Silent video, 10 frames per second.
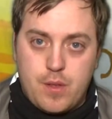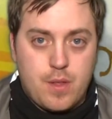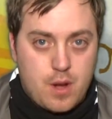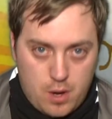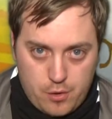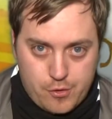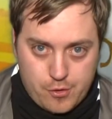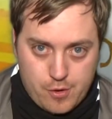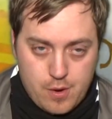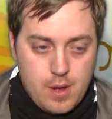to the
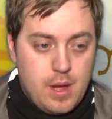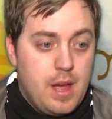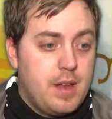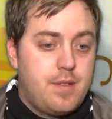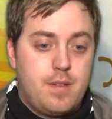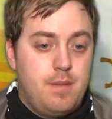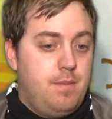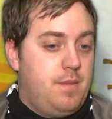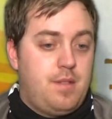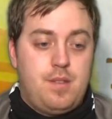culture it
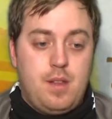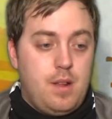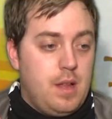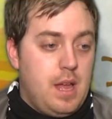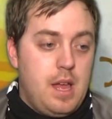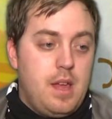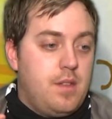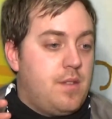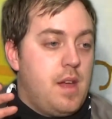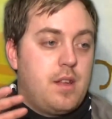still
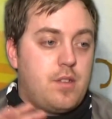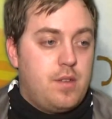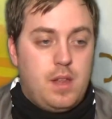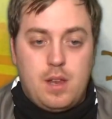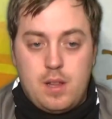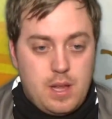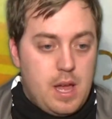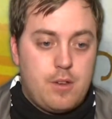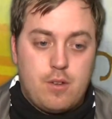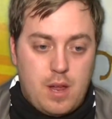is
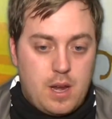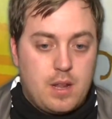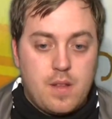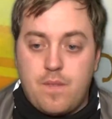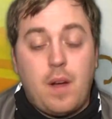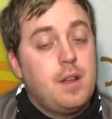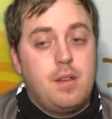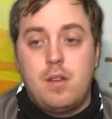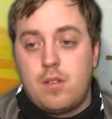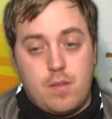exceedingly entertaining the fight
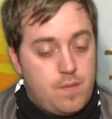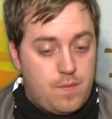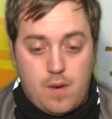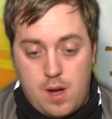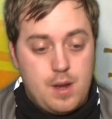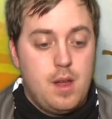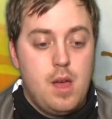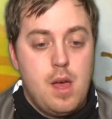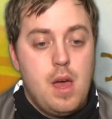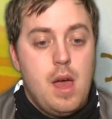scenes are fun
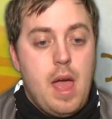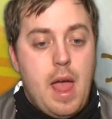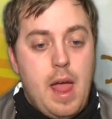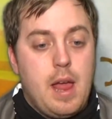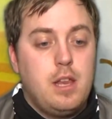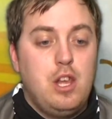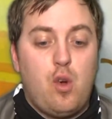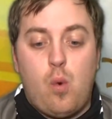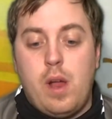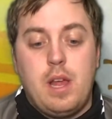and you
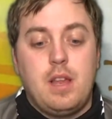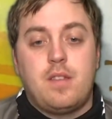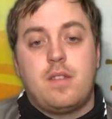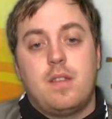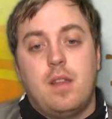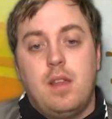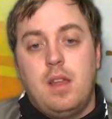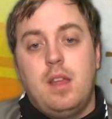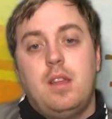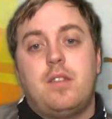know what it's
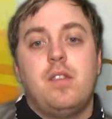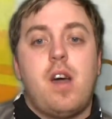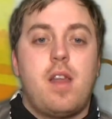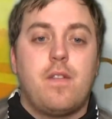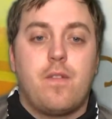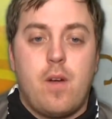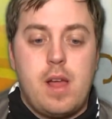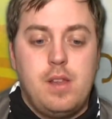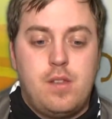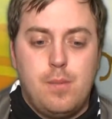it's not
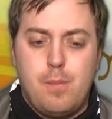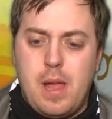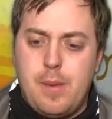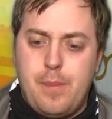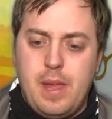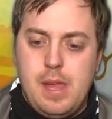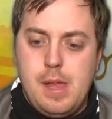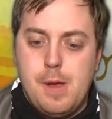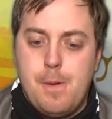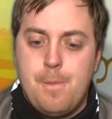afraid to maybe